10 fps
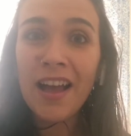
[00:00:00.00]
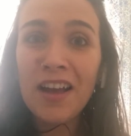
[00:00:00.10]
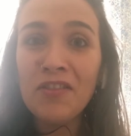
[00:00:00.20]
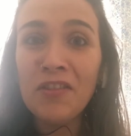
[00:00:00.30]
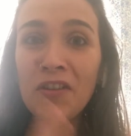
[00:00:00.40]

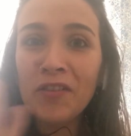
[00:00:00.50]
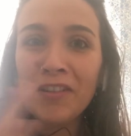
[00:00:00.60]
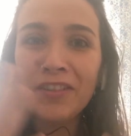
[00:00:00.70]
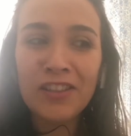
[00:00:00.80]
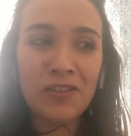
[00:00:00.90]

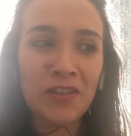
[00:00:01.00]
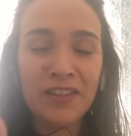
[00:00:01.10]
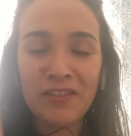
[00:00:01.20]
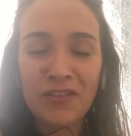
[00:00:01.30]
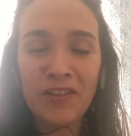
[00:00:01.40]
Not
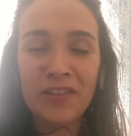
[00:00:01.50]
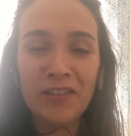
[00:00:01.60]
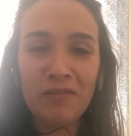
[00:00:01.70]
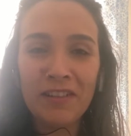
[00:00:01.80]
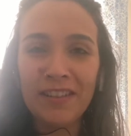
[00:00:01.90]
destroyed, it's not
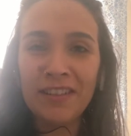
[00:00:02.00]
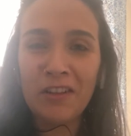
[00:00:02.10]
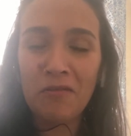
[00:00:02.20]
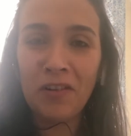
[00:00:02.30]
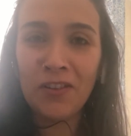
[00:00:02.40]
the word that
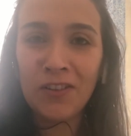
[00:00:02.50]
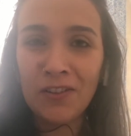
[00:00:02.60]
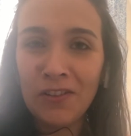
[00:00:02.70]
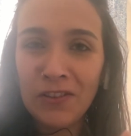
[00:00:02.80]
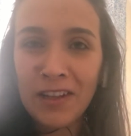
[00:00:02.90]
I want
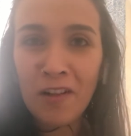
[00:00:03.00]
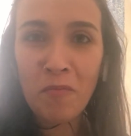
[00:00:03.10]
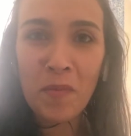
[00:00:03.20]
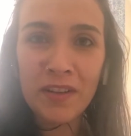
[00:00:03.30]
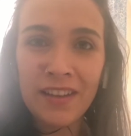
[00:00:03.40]
to tell,
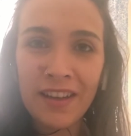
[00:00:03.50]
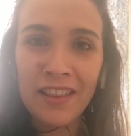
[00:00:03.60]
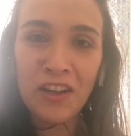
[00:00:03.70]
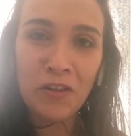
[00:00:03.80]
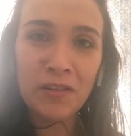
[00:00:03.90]
but I
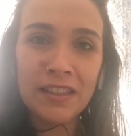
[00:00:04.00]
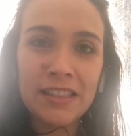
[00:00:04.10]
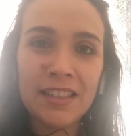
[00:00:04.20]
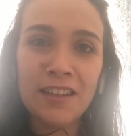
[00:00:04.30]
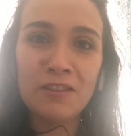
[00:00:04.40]
think you
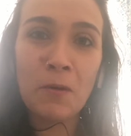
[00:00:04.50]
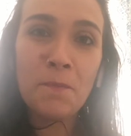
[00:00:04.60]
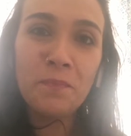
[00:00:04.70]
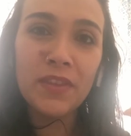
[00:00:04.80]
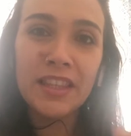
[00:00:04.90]
understand.
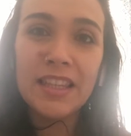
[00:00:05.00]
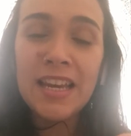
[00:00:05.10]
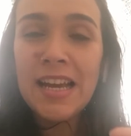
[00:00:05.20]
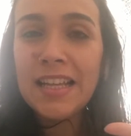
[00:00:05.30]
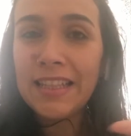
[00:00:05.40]
So
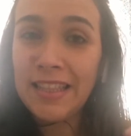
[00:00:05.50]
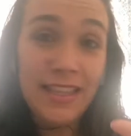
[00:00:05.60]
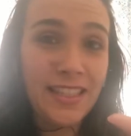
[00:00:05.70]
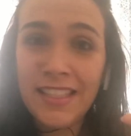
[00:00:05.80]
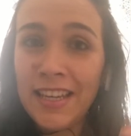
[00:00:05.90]

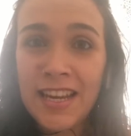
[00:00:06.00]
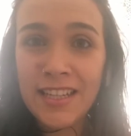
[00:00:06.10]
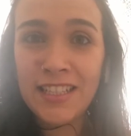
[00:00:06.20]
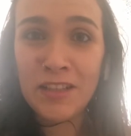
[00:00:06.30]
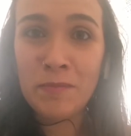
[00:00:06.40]
she
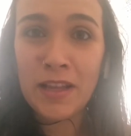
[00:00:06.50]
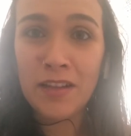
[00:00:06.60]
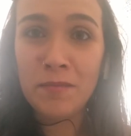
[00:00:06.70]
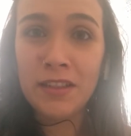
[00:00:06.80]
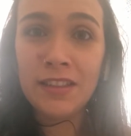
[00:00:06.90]
had that
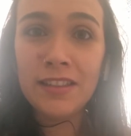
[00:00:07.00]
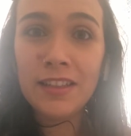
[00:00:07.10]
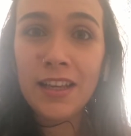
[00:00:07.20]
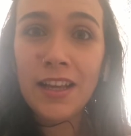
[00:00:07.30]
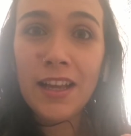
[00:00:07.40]
plan, but
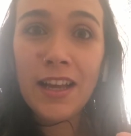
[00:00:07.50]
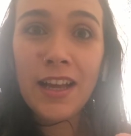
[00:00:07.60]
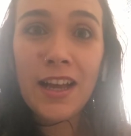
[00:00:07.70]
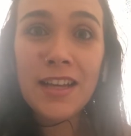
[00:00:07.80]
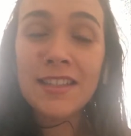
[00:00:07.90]

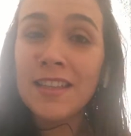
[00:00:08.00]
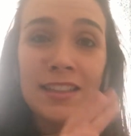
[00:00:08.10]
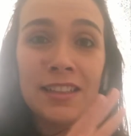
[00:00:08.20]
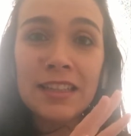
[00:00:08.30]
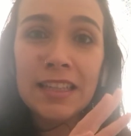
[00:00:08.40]

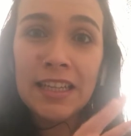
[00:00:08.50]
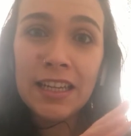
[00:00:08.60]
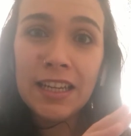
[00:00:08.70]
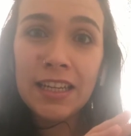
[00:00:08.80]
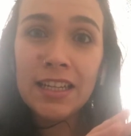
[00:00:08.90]

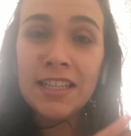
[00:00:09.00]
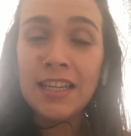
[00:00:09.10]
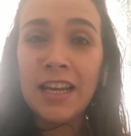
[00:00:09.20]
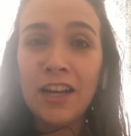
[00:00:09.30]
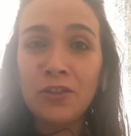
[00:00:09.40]
suddenly
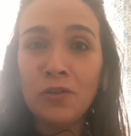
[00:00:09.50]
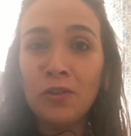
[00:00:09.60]
she had to go